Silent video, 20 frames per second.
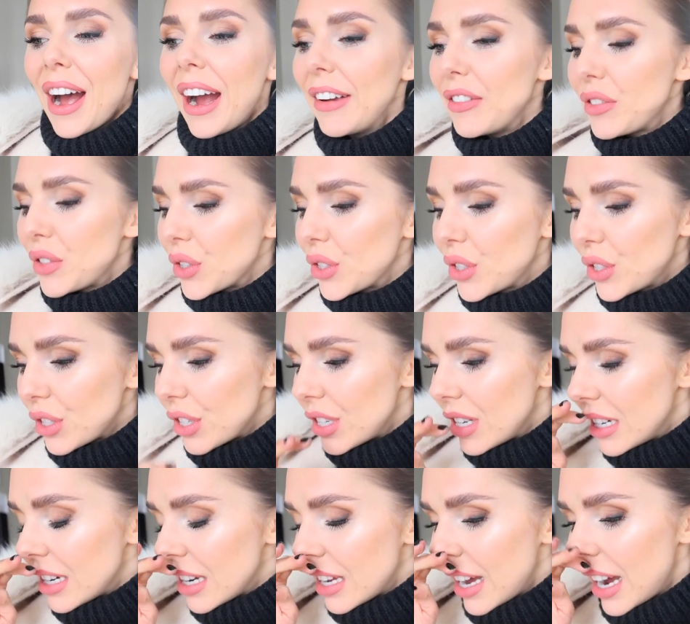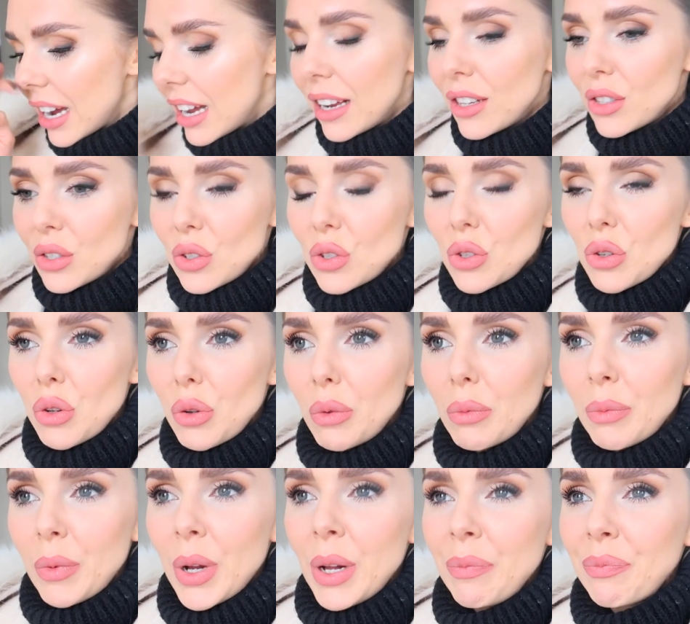I've just done a
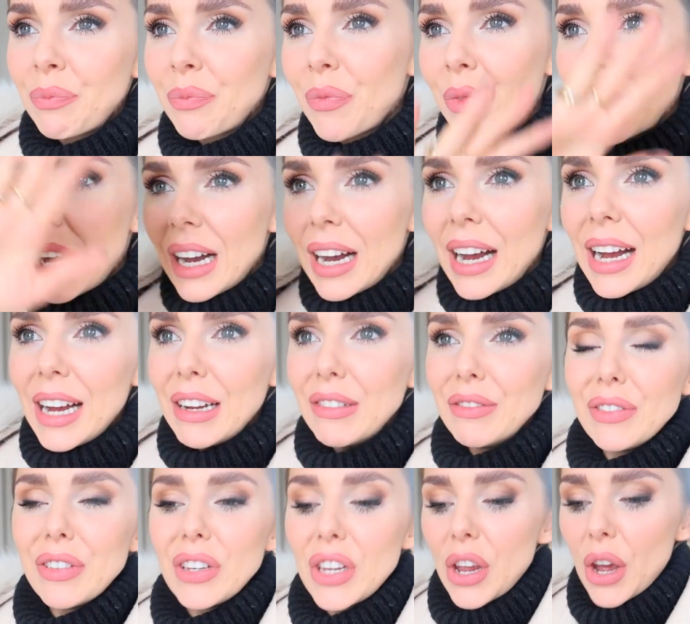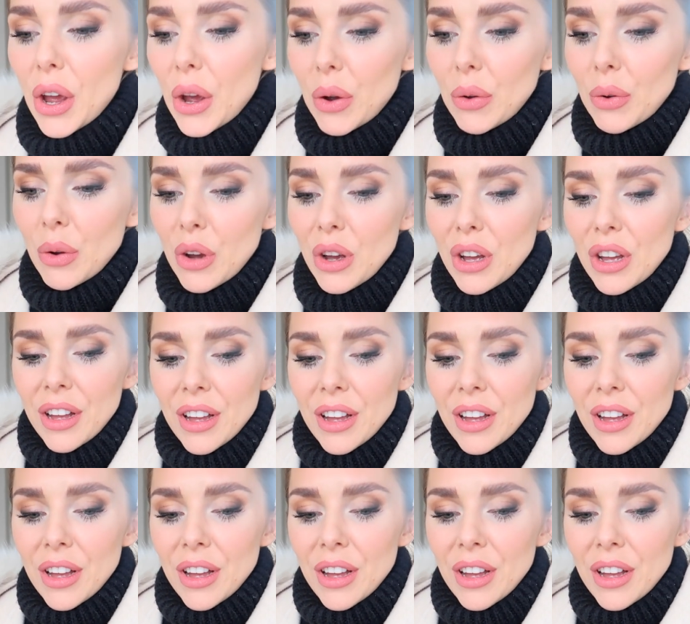Zoom video.